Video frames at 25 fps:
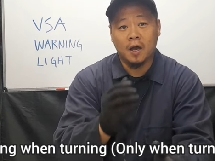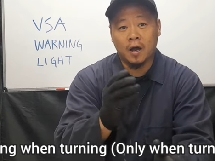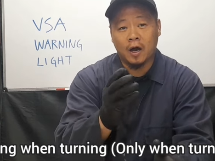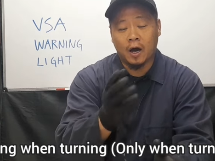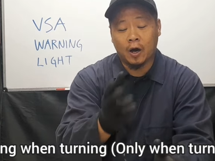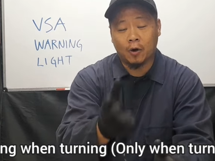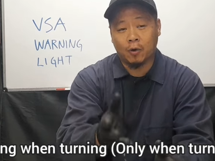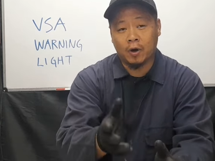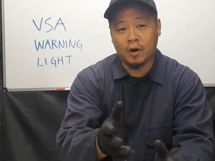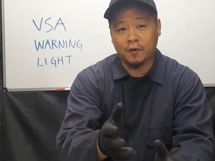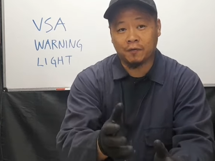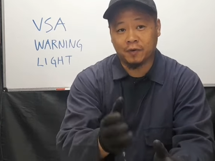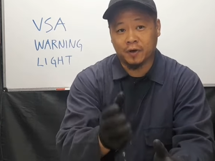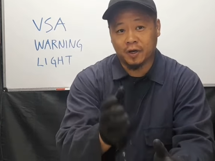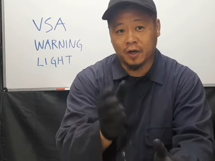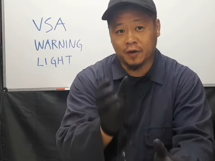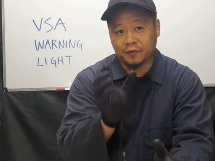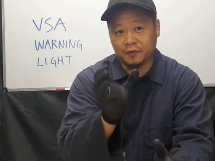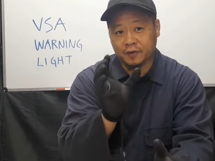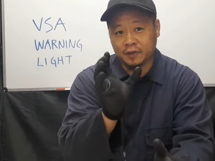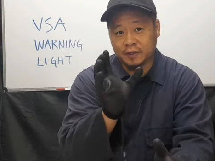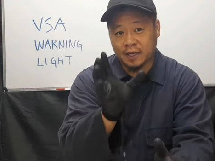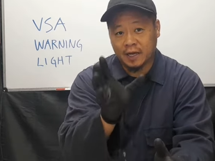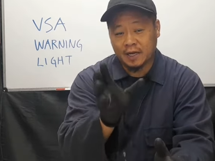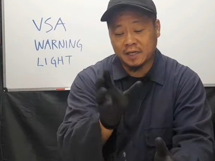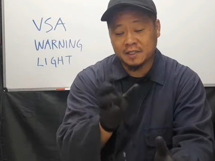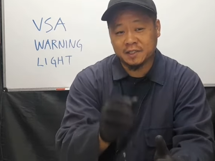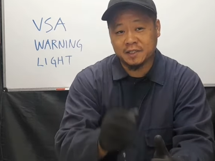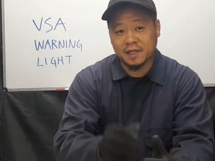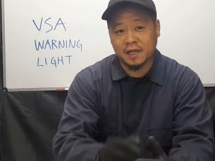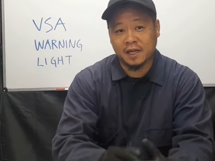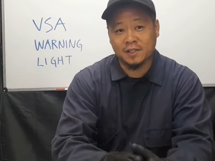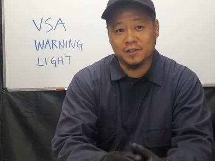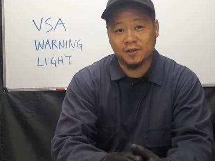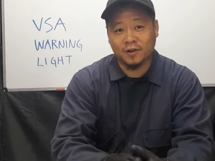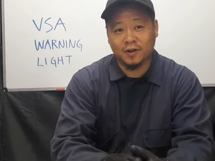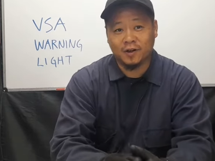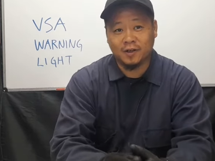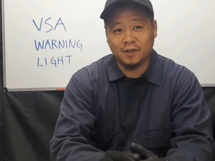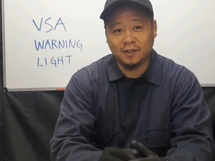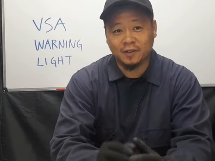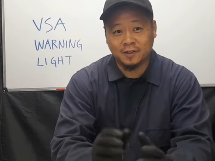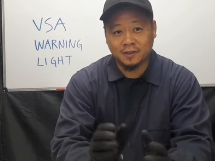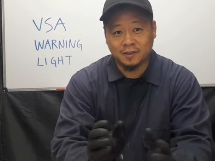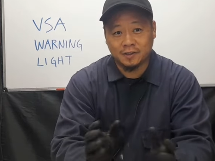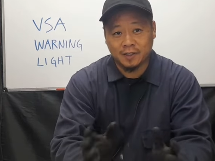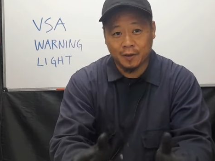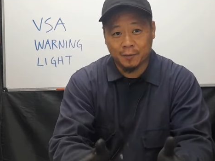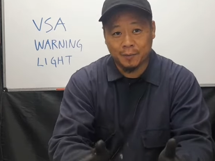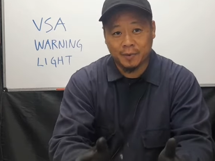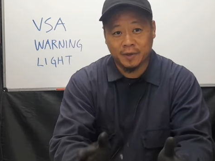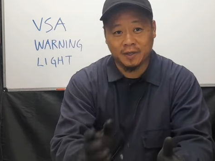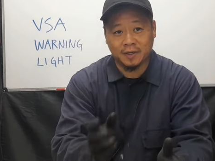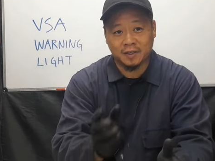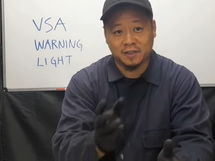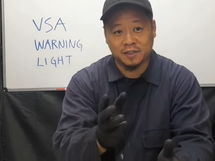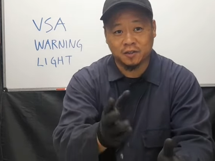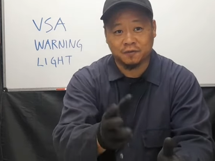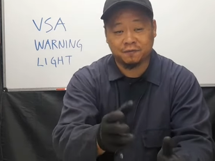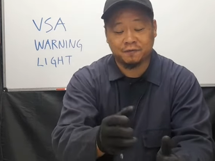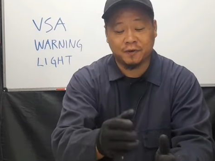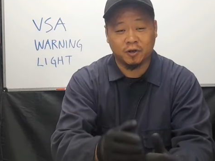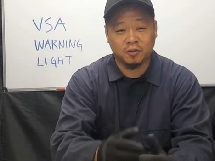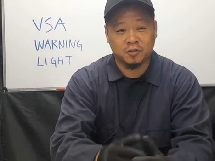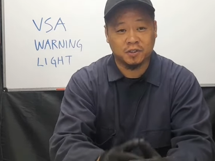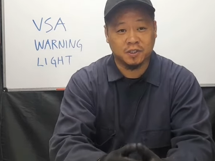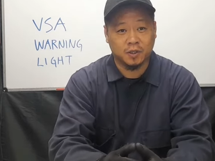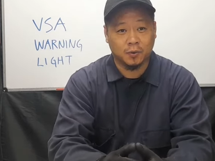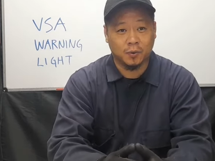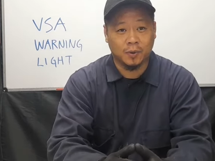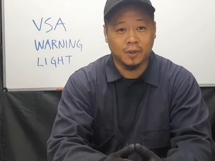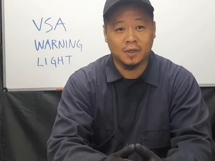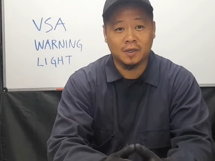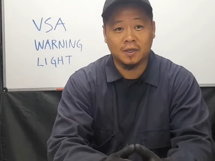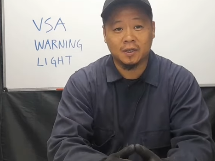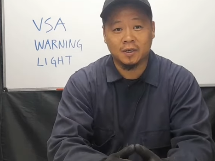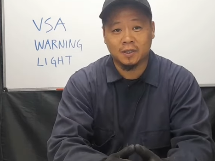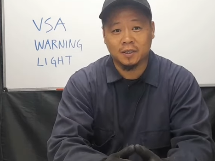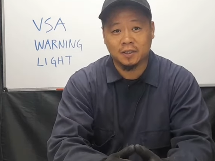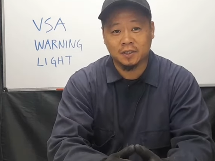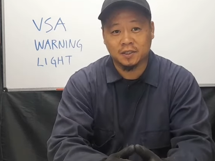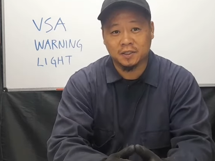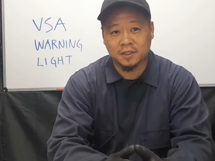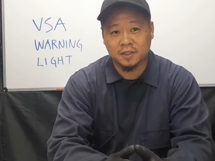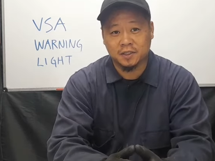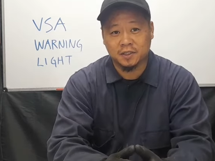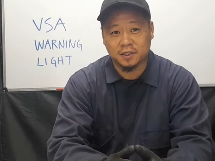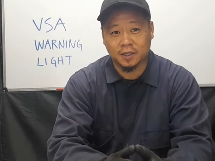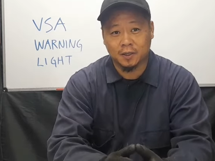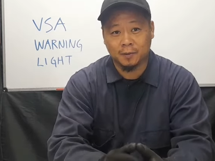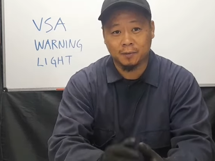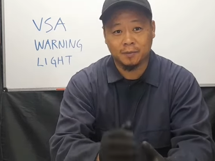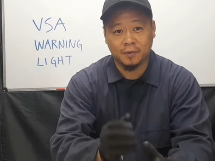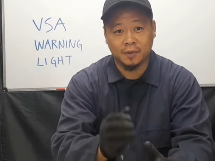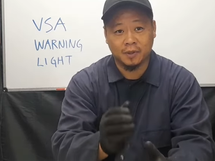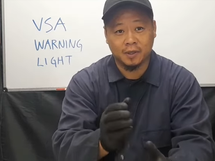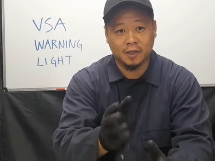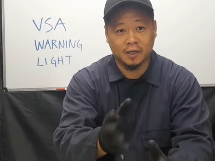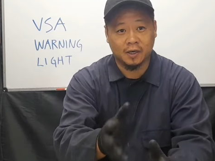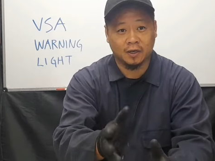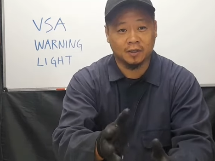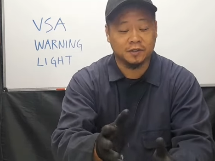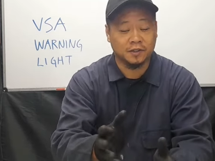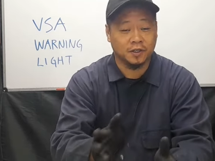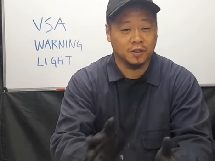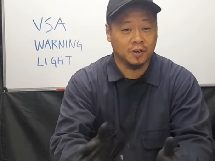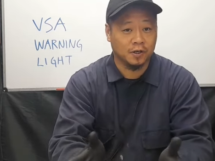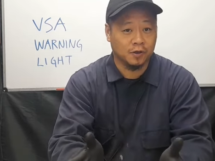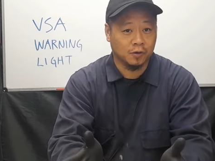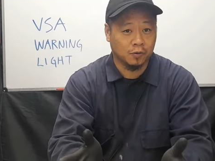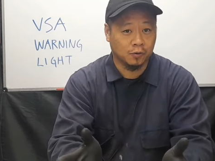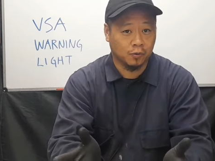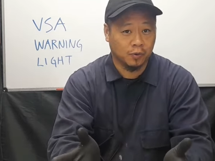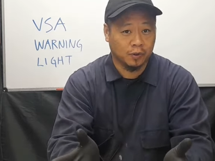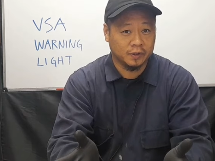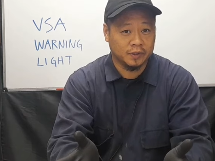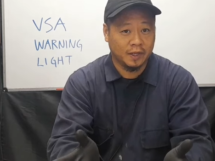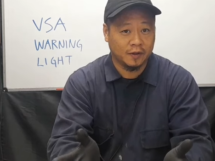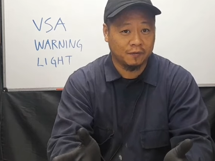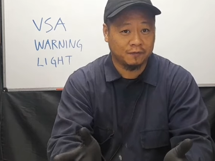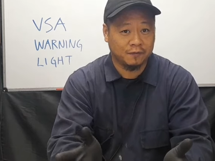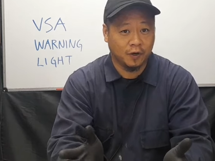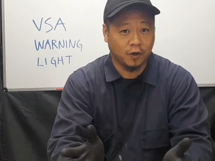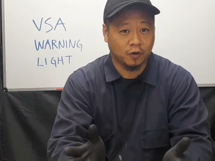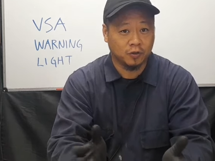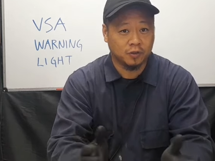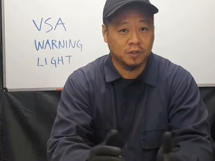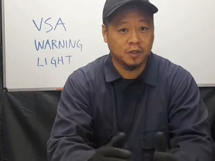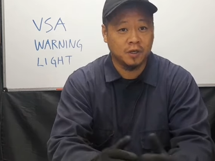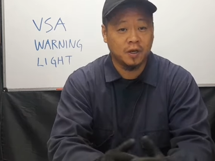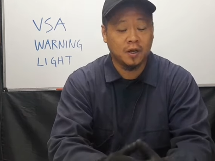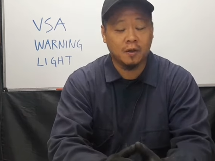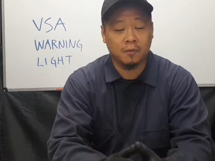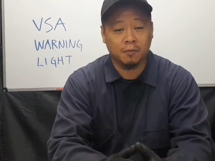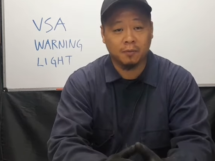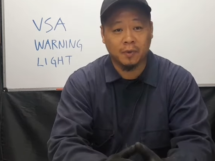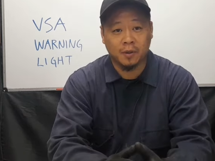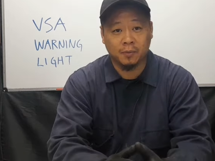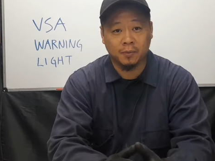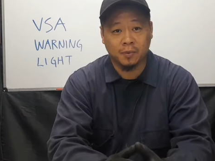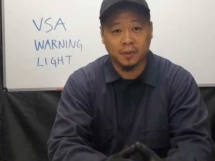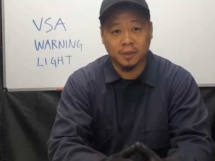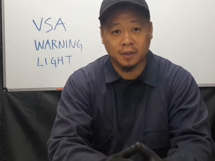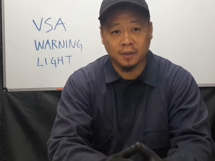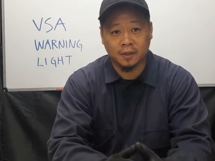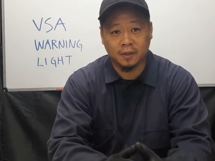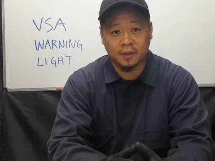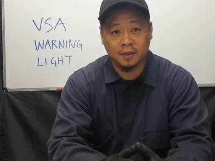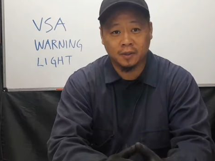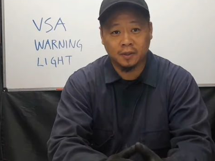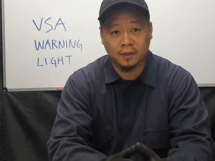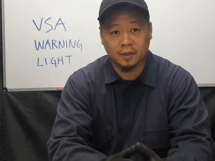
However, if the light stays on, that means there's a fault somewhere in the system, and I'll tell you what that fault may be.